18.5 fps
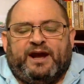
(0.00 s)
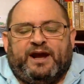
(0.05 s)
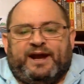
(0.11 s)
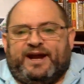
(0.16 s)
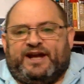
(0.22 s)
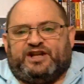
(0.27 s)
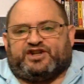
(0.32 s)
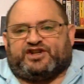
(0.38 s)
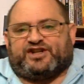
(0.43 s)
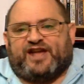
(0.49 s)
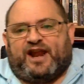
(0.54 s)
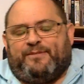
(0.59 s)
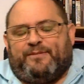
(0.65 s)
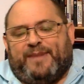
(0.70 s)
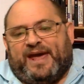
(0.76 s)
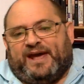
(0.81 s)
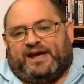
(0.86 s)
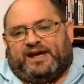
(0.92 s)
instead of
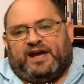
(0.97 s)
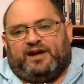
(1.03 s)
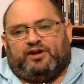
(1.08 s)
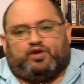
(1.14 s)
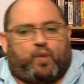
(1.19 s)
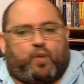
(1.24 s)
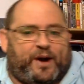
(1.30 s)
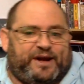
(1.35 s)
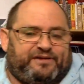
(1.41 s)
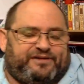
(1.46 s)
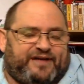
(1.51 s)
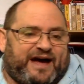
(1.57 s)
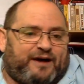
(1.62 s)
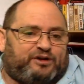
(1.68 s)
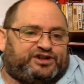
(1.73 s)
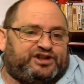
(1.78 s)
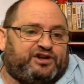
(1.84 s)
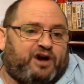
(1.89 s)
making
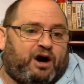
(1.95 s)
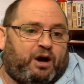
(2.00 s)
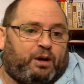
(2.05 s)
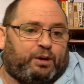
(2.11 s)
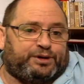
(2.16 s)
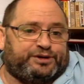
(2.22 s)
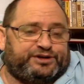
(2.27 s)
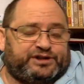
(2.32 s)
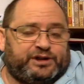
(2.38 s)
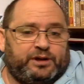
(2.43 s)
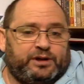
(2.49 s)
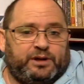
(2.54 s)
$20,000?